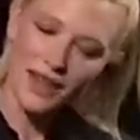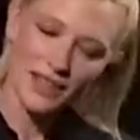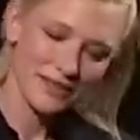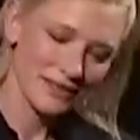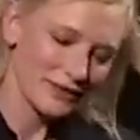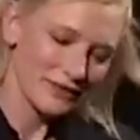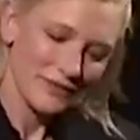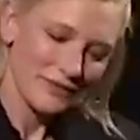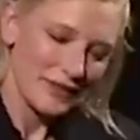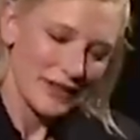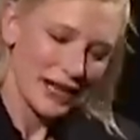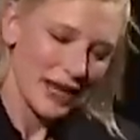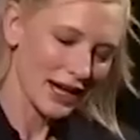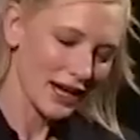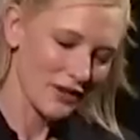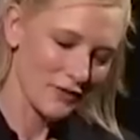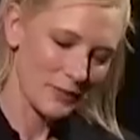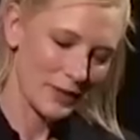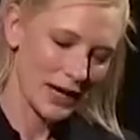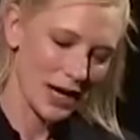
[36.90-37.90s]
I feel
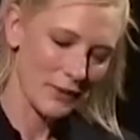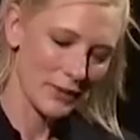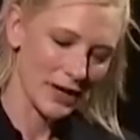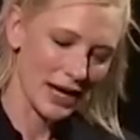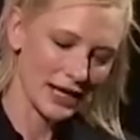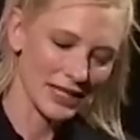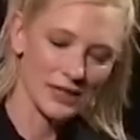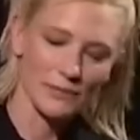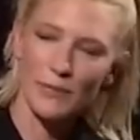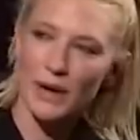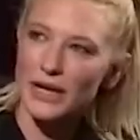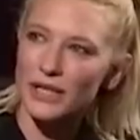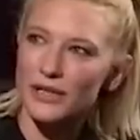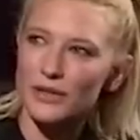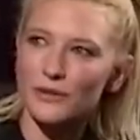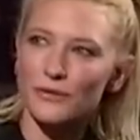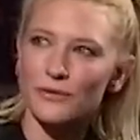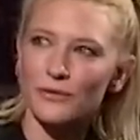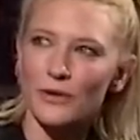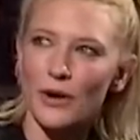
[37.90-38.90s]
like I've become an actor by
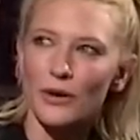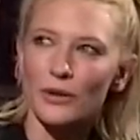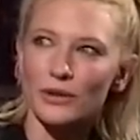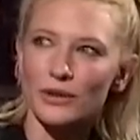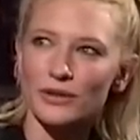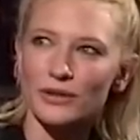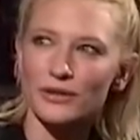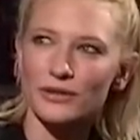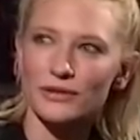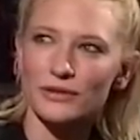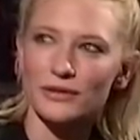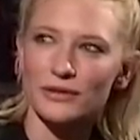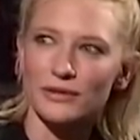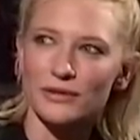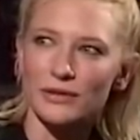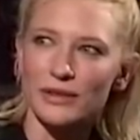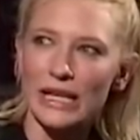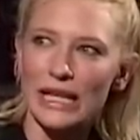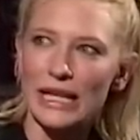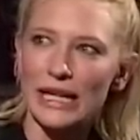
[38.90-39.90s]
default,
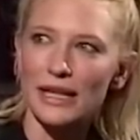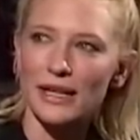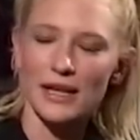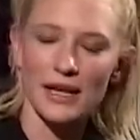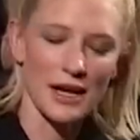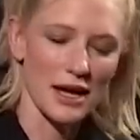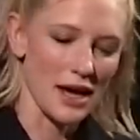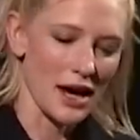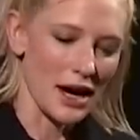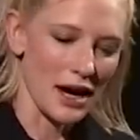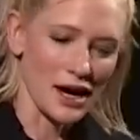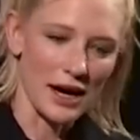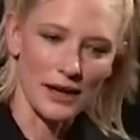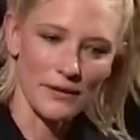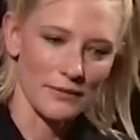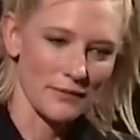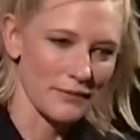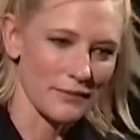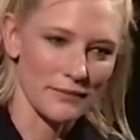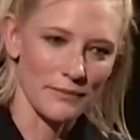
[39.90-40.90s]
really.
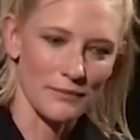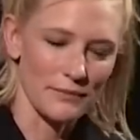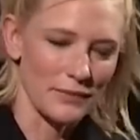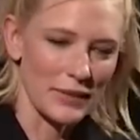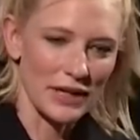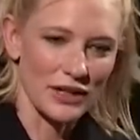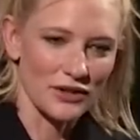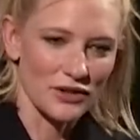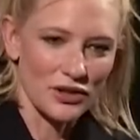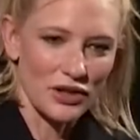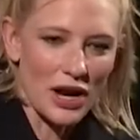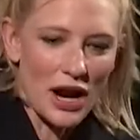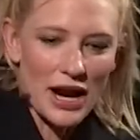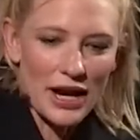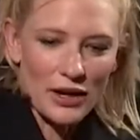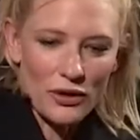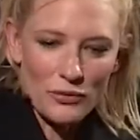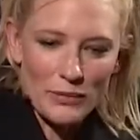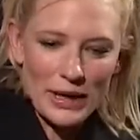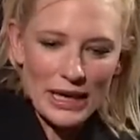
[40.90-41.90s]
I've been
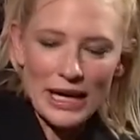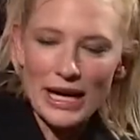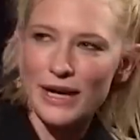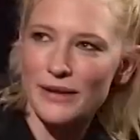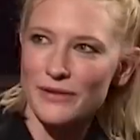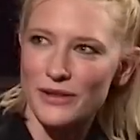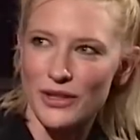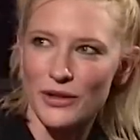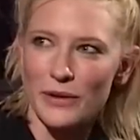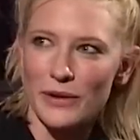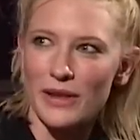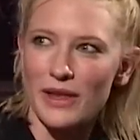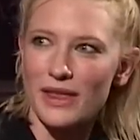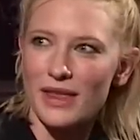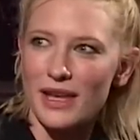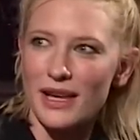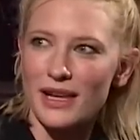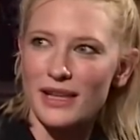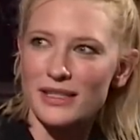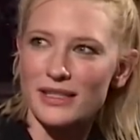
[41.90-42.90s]
trying all my life to do other
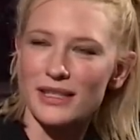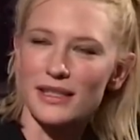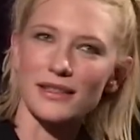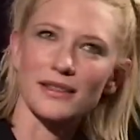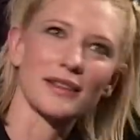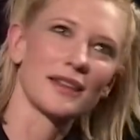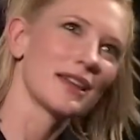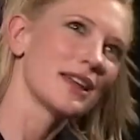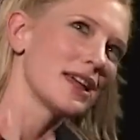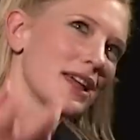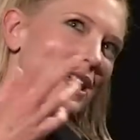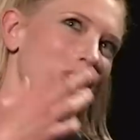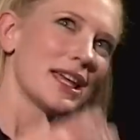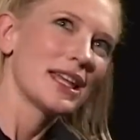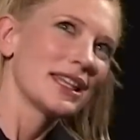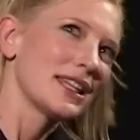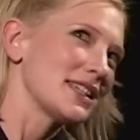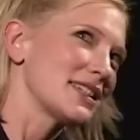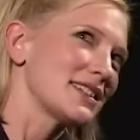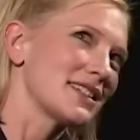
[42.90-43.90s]
things, and
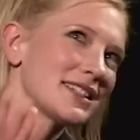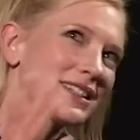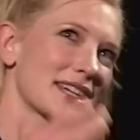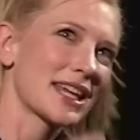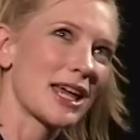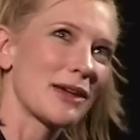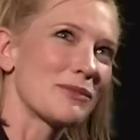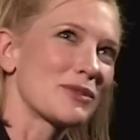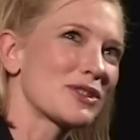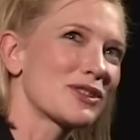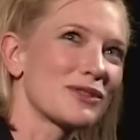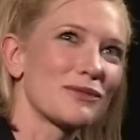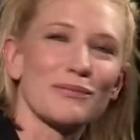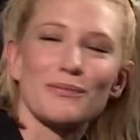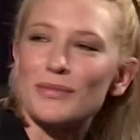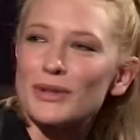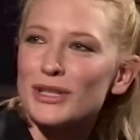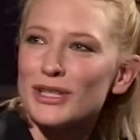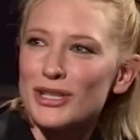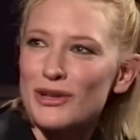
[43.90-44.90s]
this just keeps
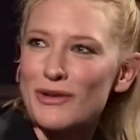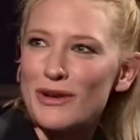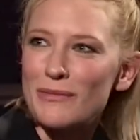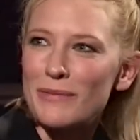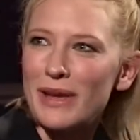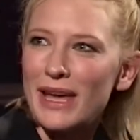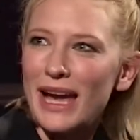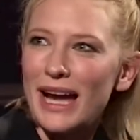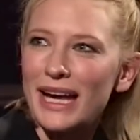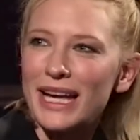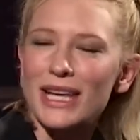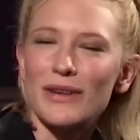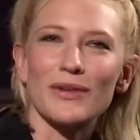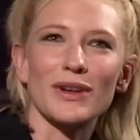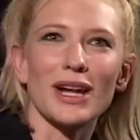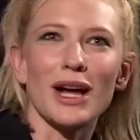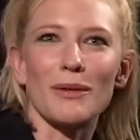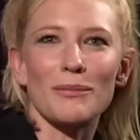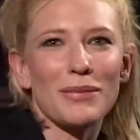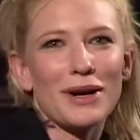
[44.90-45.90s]
pursuing me. I give
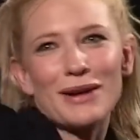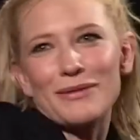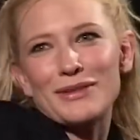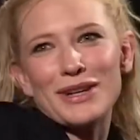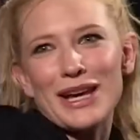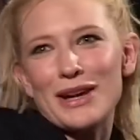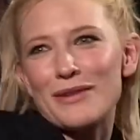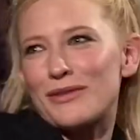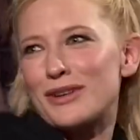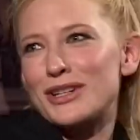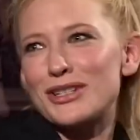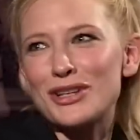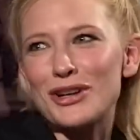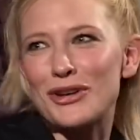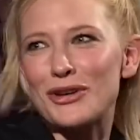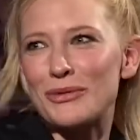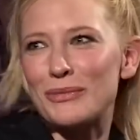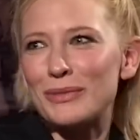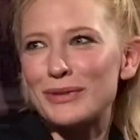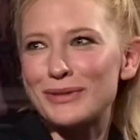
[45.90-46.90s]
it up after every
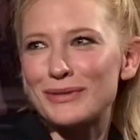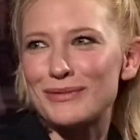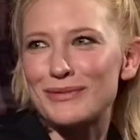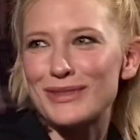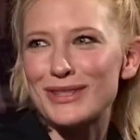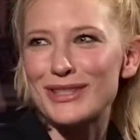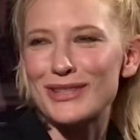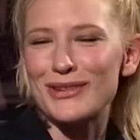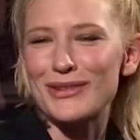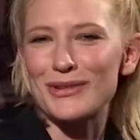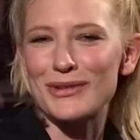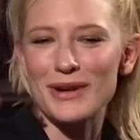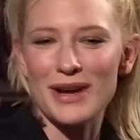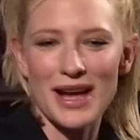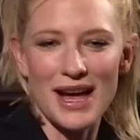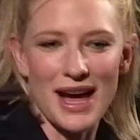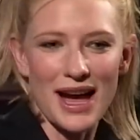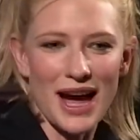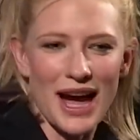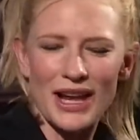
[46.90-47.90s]
job. So
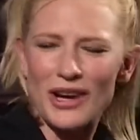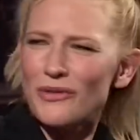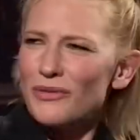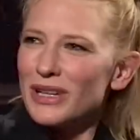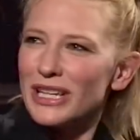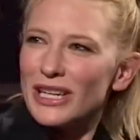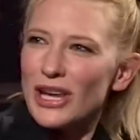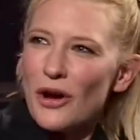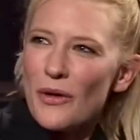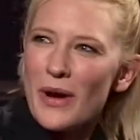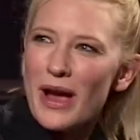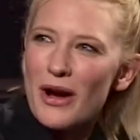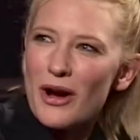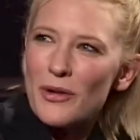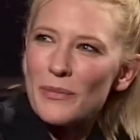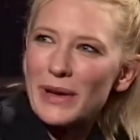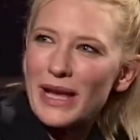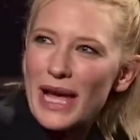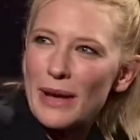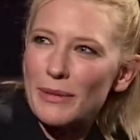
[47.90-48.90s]
I don't really know how
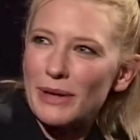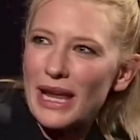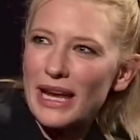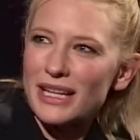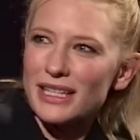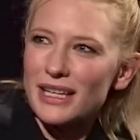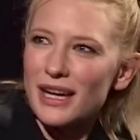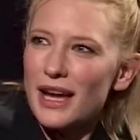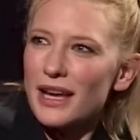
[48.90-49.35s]
I became an actor.